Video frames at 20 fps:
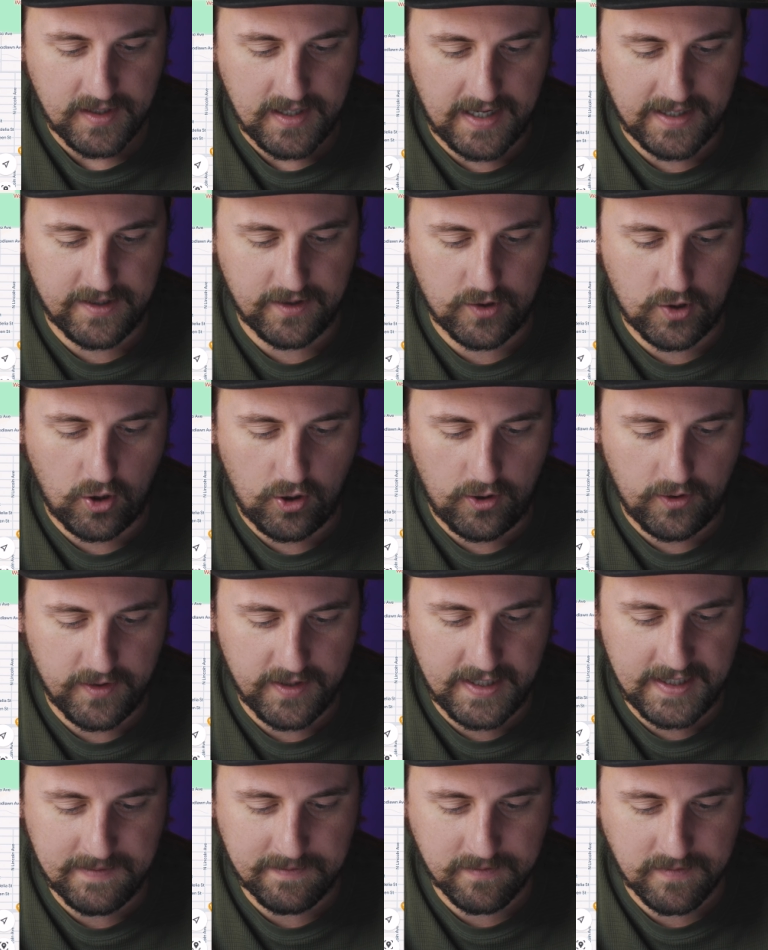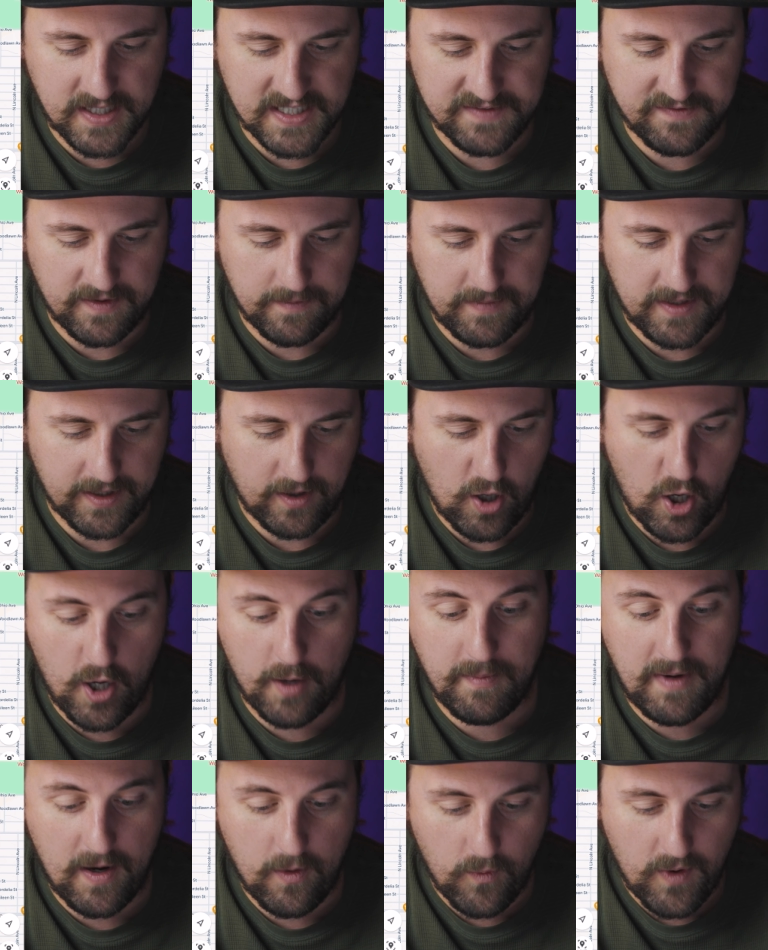I could call them if I'm like
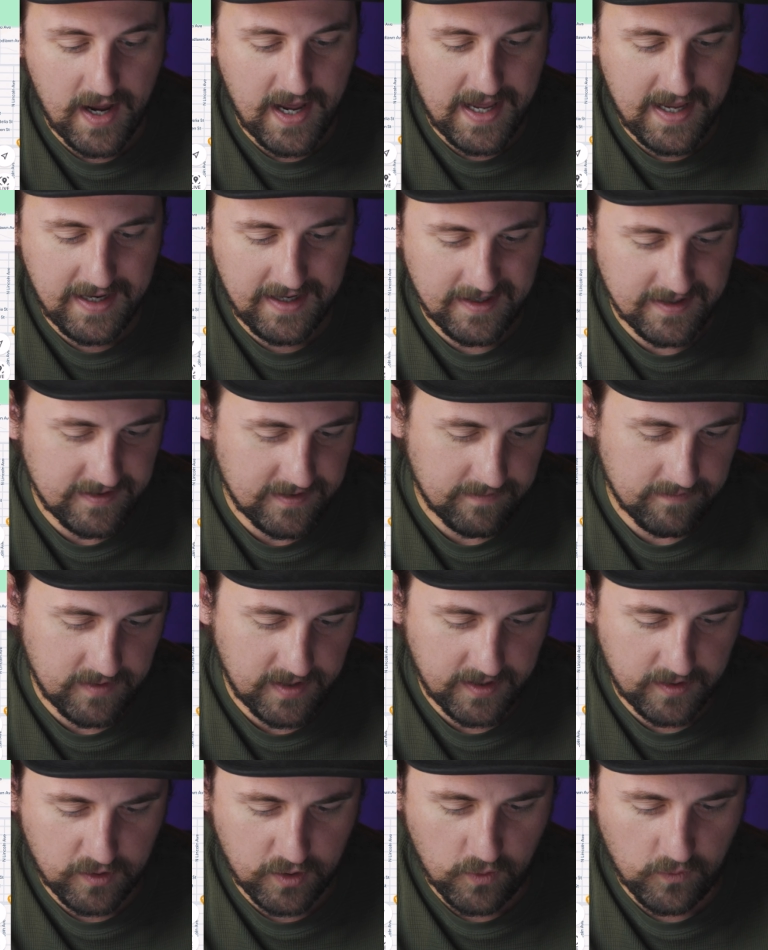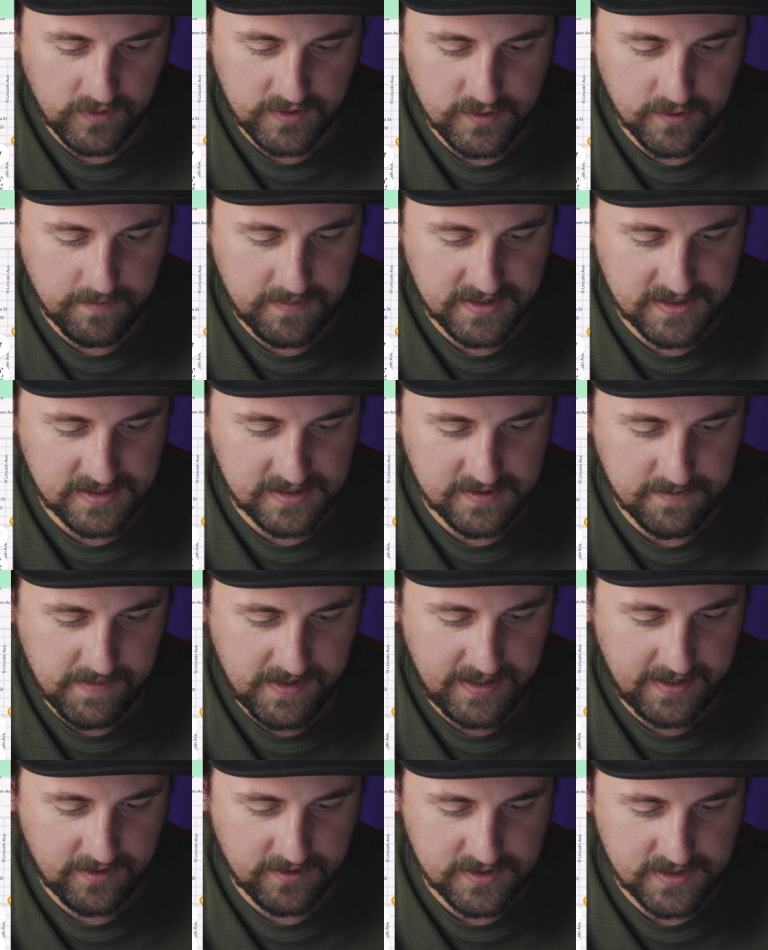on my way and I'm like going to a business
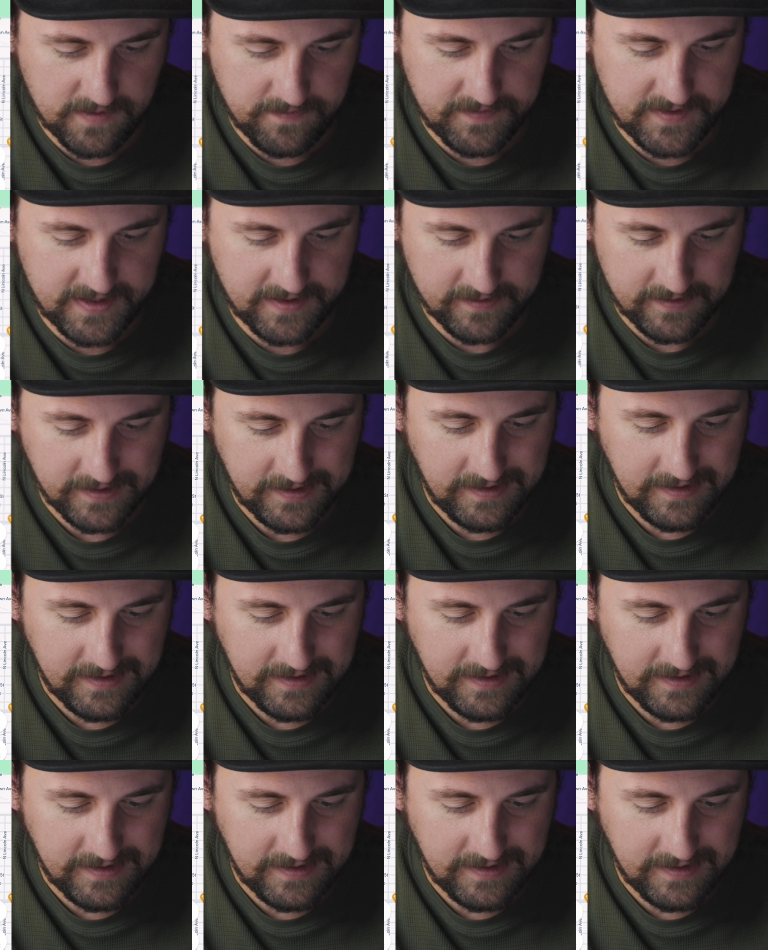meeting or something.